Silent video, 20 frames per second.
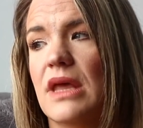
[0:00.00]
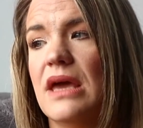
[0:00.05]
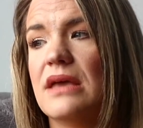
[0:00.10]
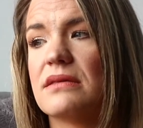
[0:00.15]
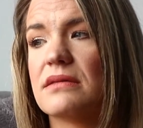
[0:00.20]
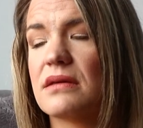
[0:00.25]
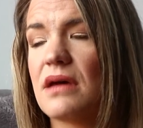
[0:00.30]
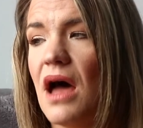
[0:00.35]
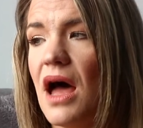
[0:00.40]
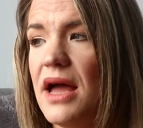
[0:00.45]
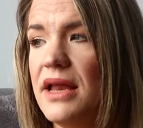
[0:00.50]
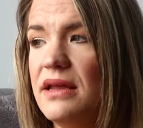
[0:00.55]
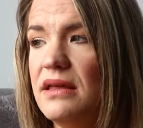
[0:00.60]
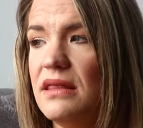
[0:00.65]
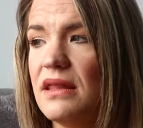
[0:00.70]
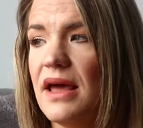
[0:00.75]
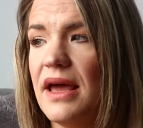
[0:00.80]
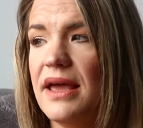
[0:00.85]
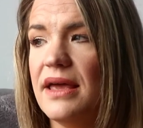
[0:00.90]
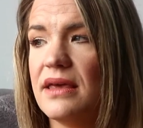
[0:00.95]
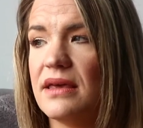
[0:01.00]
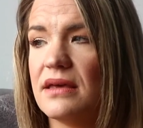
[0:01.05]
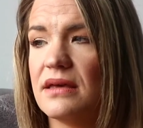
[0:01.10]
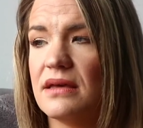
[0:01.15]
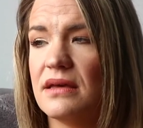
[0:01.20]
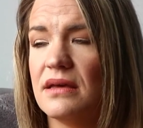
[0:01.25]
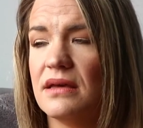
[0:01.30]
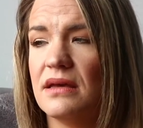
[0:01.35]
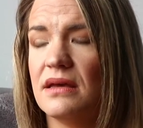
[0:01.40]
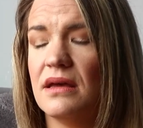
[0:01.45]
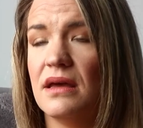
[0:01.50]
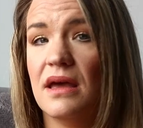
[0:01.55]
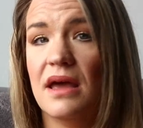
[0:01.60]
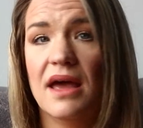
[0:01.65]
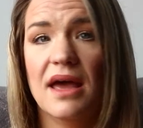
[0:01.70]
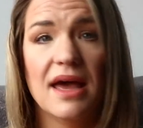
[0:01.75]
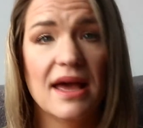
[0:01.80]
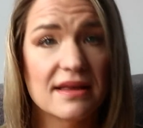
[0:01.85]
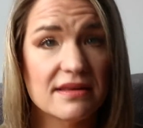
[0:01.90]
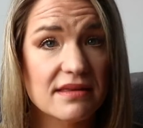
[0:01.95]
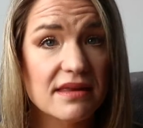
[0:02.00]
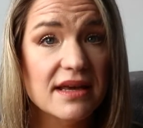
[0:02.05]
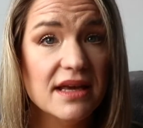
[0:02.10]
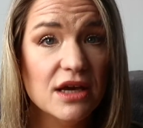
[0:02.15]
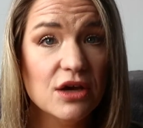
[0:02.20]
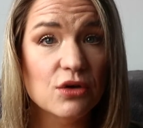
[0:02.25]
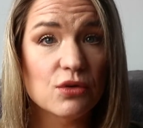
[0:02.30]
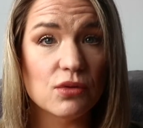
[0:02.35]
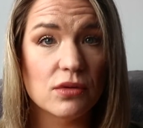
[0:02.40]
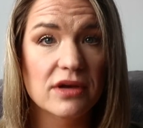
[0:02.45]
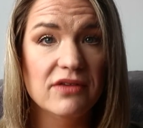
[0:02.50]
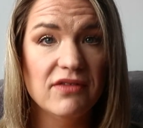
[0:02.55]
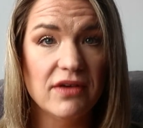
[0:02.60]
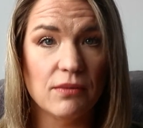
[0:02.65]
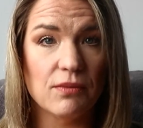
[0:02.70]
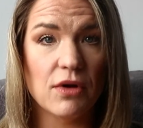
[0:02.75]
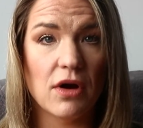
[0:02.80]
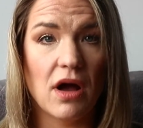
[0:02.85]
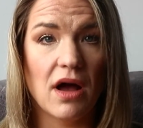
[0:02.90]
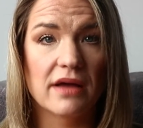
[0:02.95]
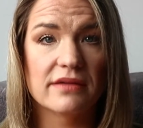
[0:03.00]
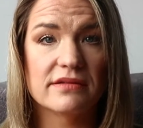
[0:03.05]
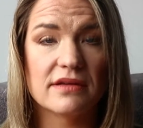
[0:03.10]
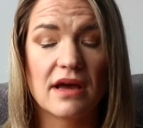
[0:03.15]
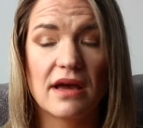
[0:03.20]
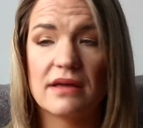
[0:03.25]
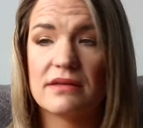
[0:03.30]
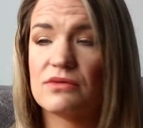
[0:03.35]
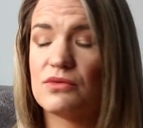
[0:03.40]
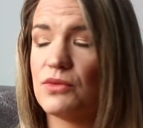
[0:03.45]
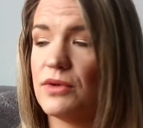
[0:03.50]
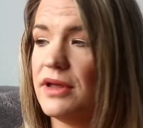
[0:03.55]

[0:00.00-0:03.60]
It's kind of like, it's like a grieving process,